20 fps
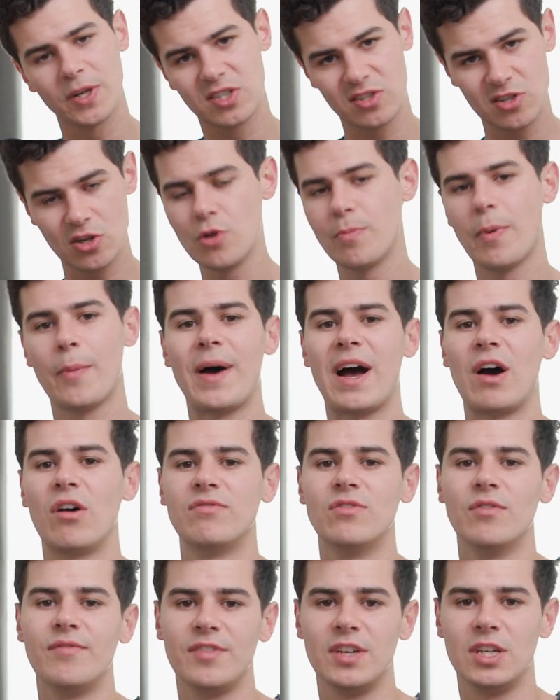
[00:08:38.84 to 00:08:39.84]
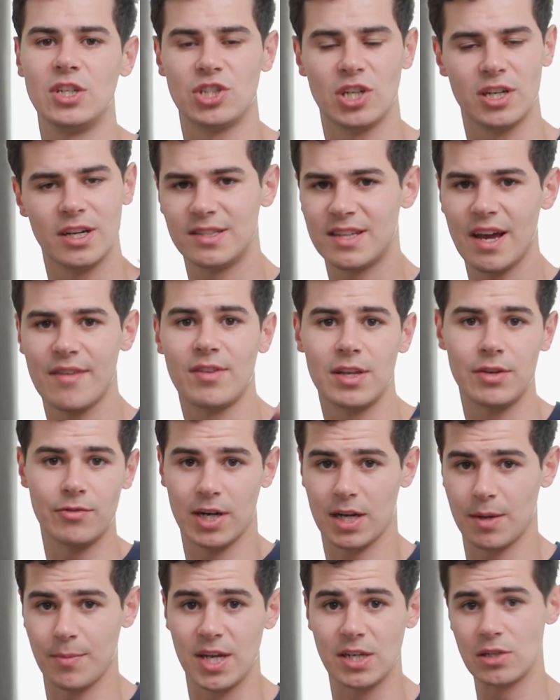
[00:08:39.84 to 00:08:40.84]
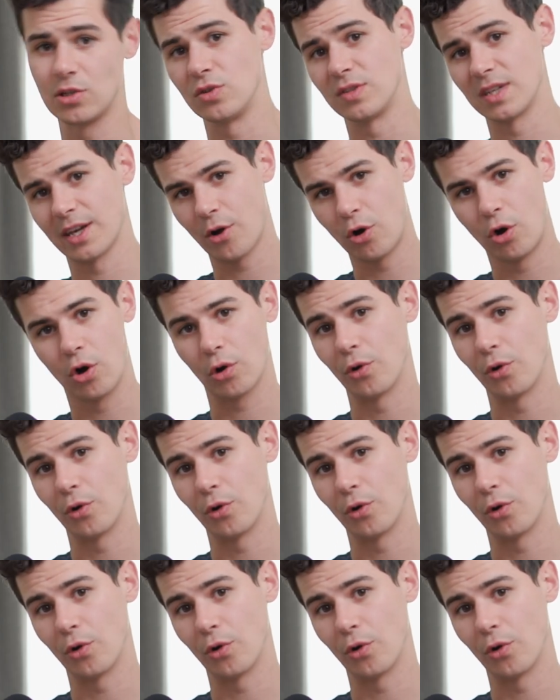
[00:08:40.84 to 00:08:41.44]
super powerful feature. Definitely recommend using hot